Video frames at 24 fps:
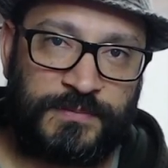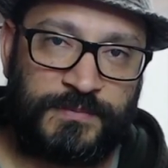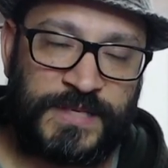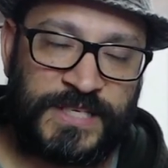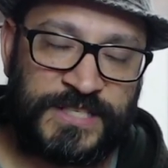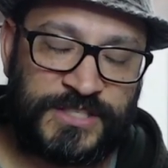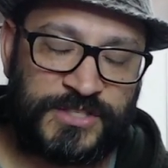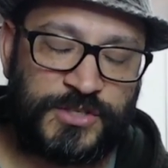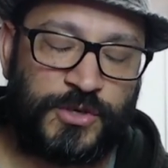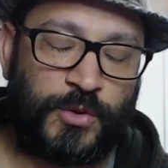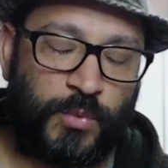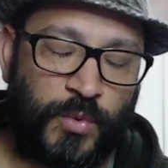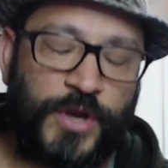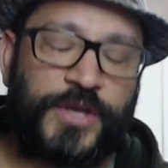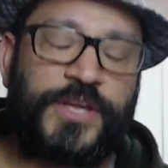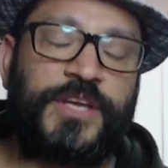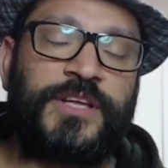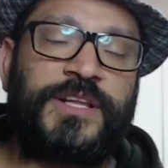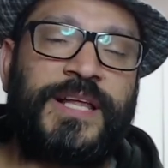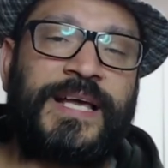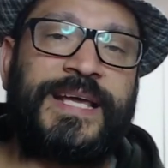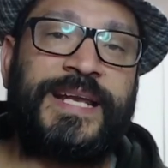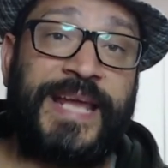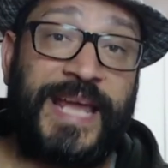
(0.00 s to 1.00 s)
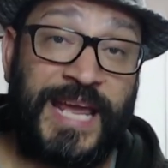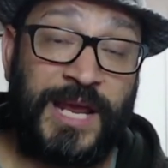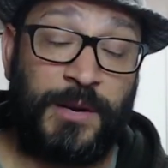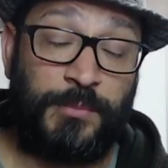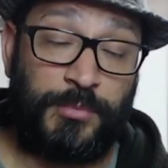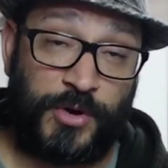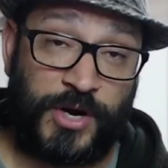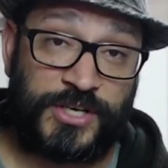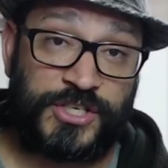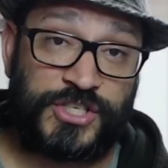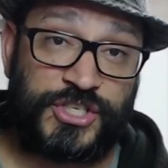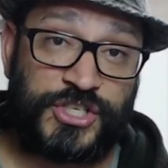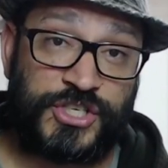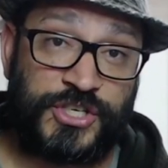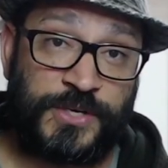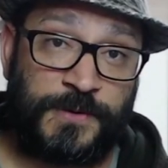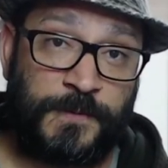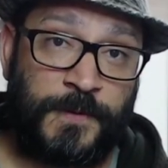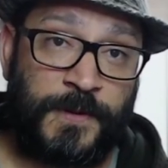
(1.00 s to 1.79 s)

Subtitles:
it's not working like an airbrush.